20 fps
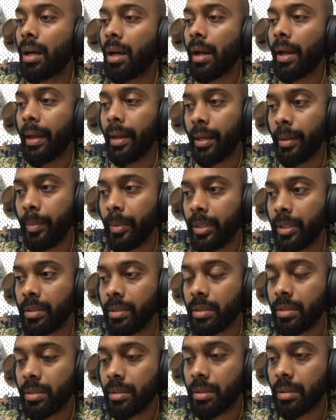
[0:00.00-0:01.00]

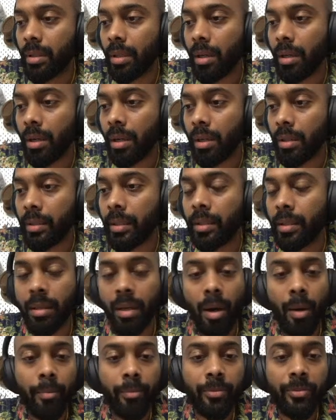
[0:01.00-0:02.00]
elements that
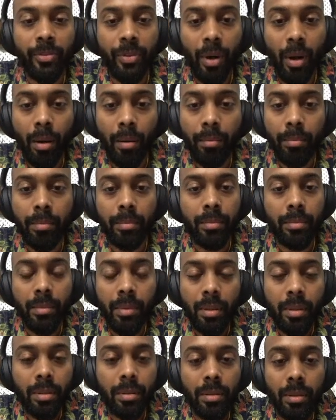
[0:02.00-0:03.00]
come from
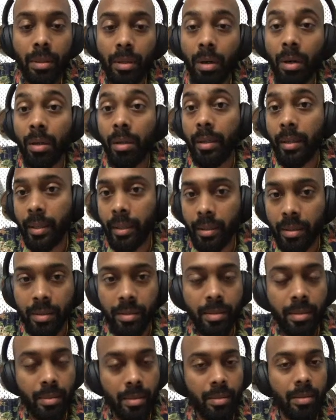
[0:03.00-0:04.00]
the
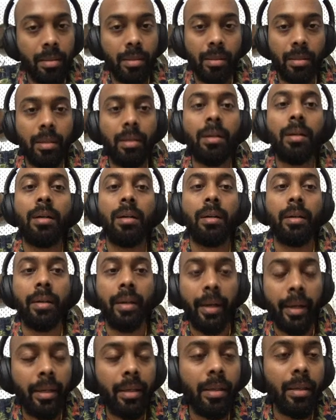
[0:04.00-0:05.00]
context,
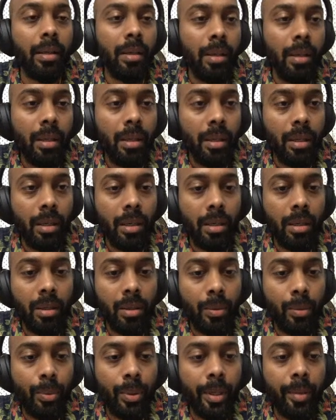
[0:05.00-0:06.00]
right?
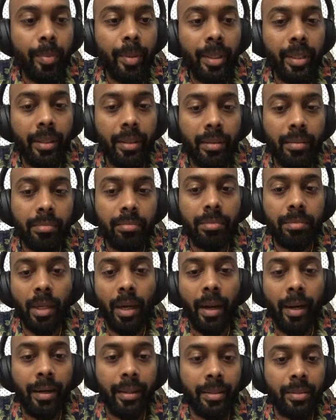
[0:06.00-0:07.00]
Now, let me
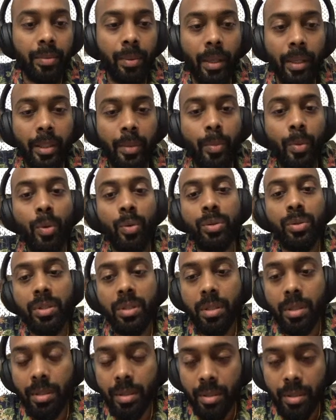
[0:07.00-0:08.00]
try and explain the
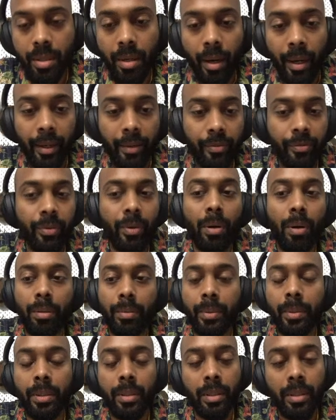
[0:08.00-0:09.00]
most
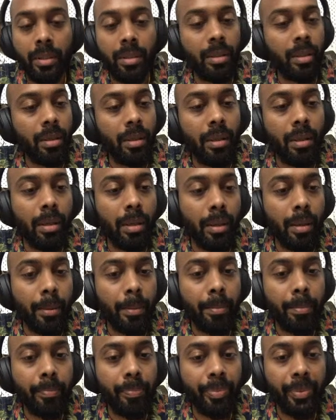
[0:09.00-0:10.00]
straightforward
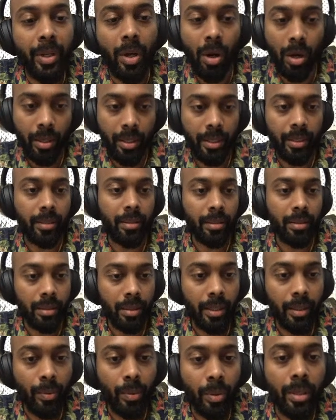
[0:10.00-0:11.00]
content.
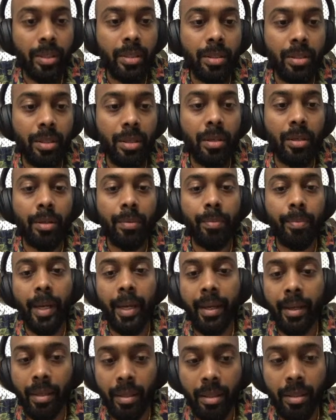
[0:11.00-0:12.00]
Right, one is your
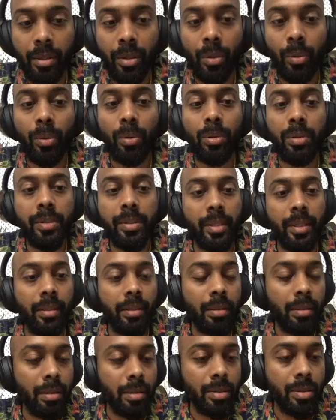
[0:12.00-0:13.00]
player controls
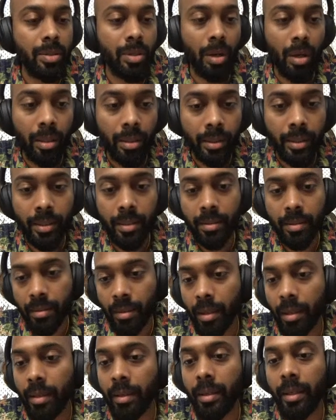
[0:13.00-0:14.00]
and the song that is
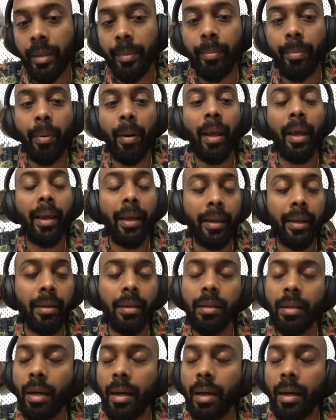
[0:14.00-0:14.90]
currently playing.